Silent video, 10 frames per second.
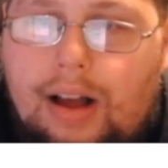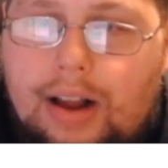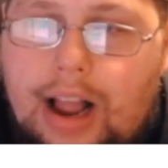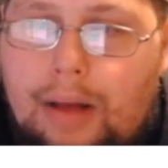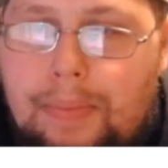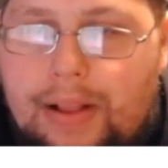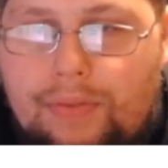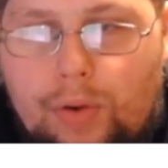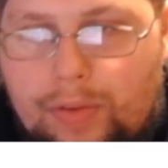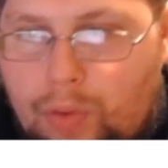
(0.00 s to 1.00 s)
Kyle Pitts,
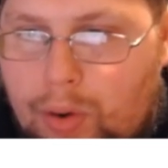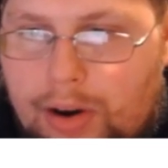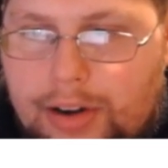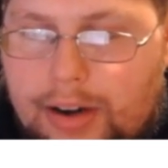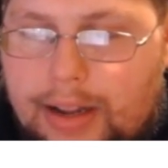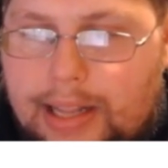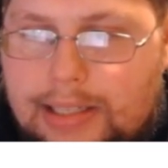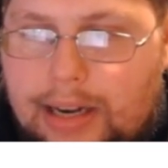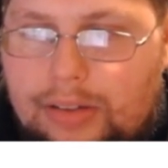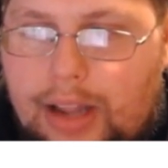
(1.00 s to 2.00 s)
4,400 against
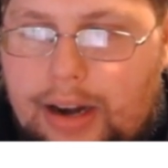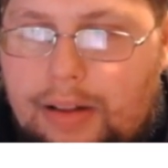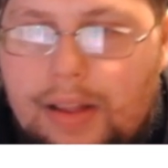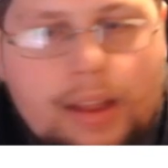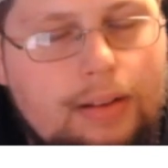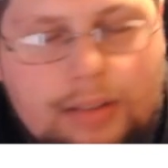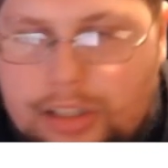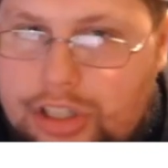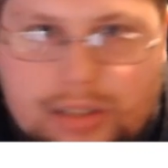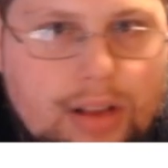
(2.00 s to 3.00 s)
Carolina. It's
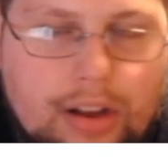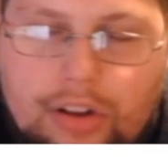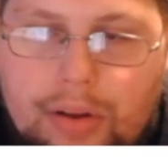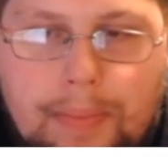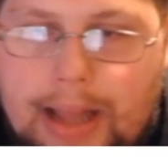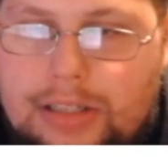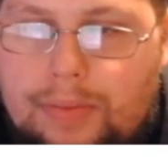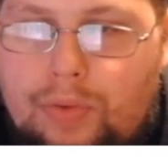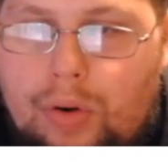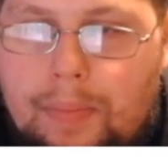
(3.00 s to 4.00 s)
just a good matchup
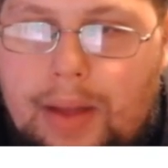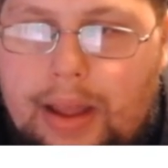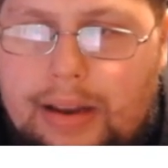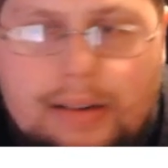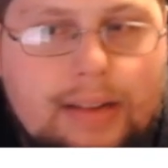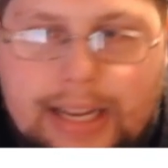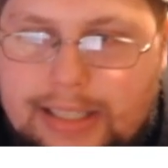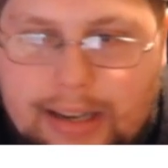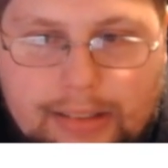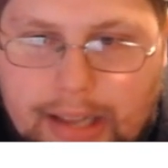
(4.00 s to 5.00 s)
for him, and he's
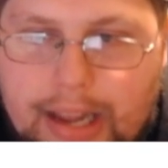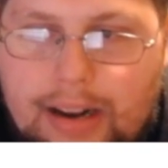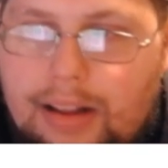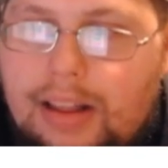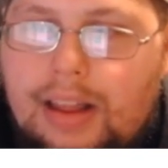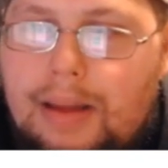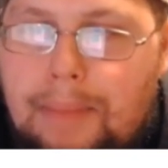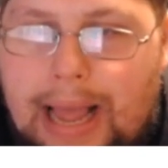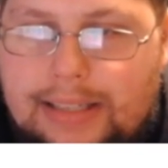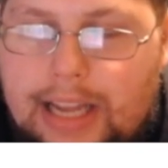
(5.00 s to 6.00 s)
an Atlanta
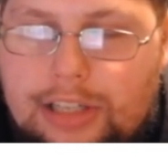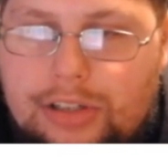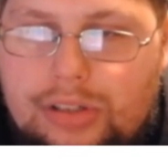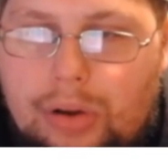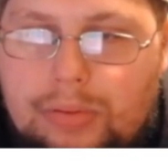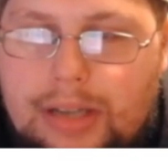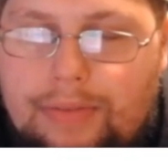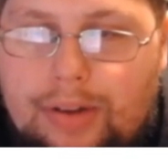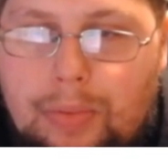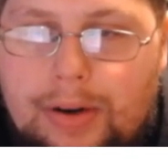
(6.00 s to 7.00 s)
pass catcher, so
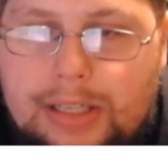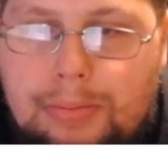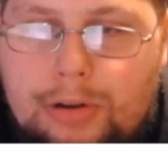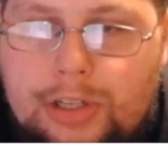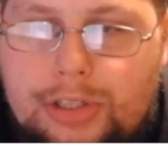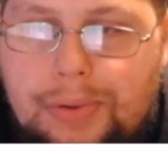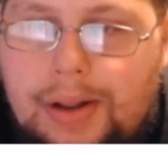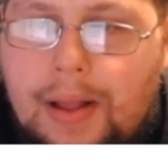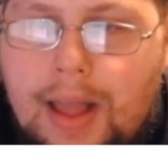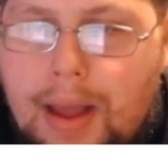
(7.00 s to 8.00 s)
definitely want exposure to it.
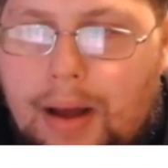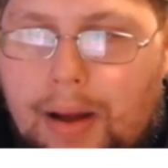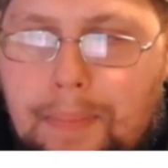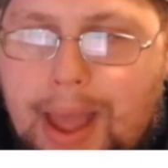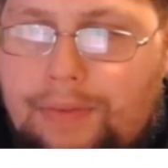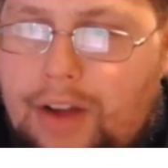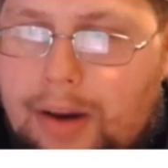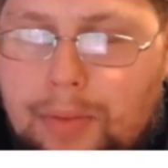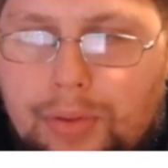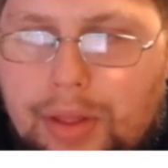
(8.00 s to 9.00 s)
Pat
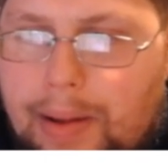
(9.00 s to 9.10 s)
Freiermuth,